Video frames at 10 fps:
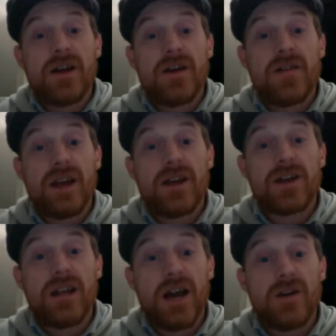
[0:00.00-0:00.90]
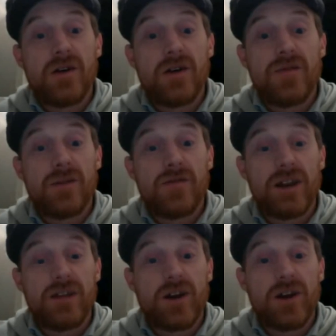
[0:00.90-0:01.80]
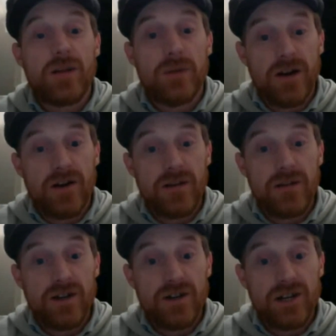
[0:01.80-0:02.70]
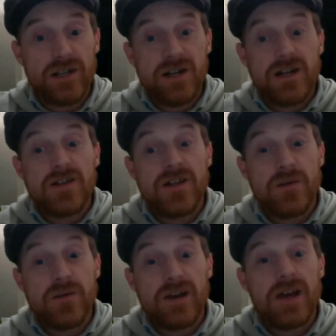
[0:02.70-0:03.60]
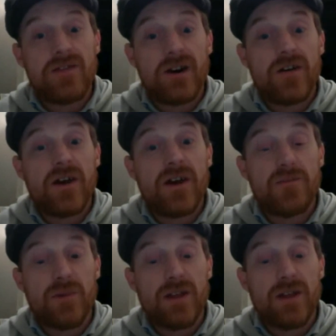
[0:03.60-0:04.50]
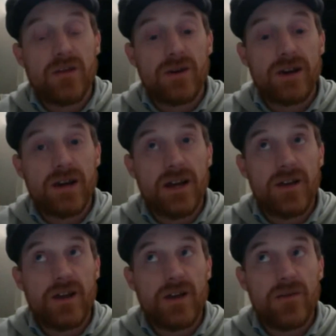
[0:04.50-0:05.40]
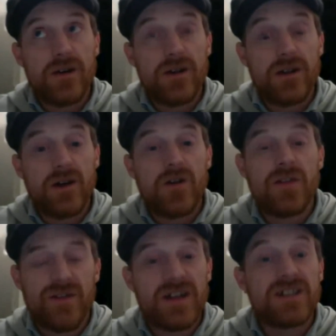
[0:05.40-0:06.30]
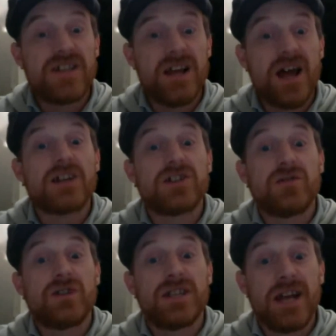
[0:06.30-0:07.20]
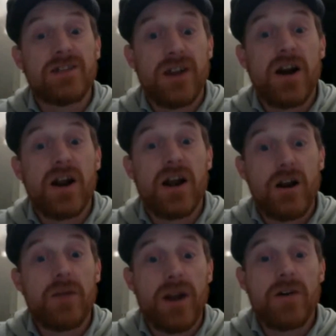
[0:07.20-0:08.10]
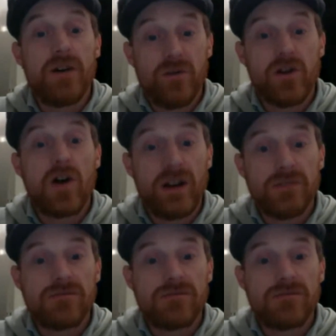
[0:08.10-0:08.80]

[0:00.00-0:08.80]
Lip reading: They can now, if they fill in their Oplerno email address, they will get their if they ask to reset their Oplerno login,